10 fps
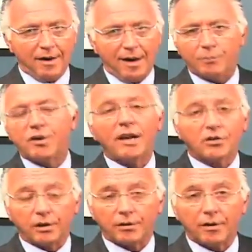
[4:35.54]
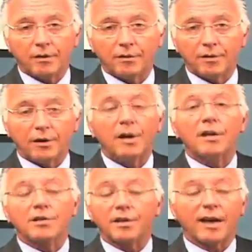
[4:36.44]
objection
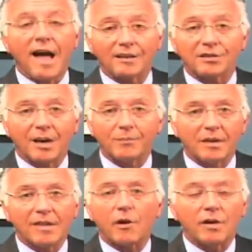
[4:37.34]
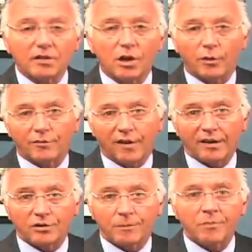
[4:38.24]
to the concept that there is no
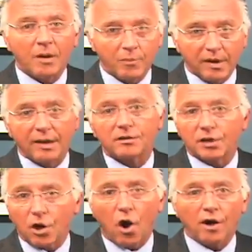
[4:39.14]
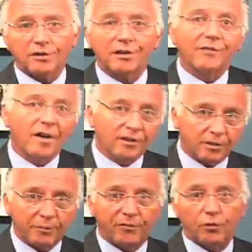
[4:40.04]
inflation because the cost of
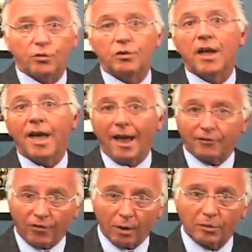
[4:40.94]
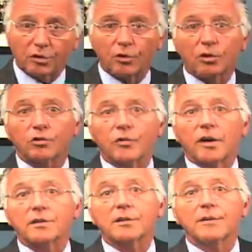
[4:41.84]
some food and pharmaceutical
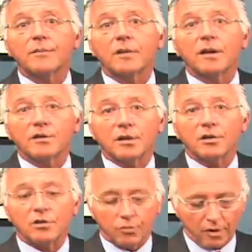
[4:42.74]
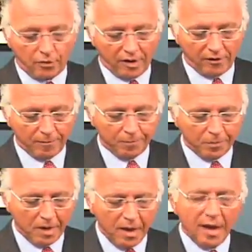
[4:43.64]
drugs continue to increase.
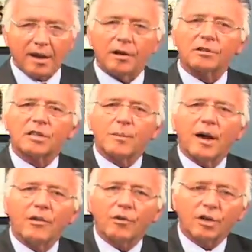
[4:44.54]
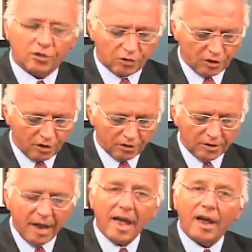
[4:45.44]
Here's some other
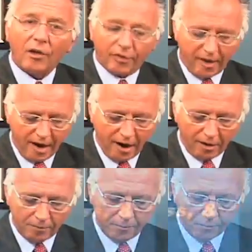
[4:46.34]
concerns: health care,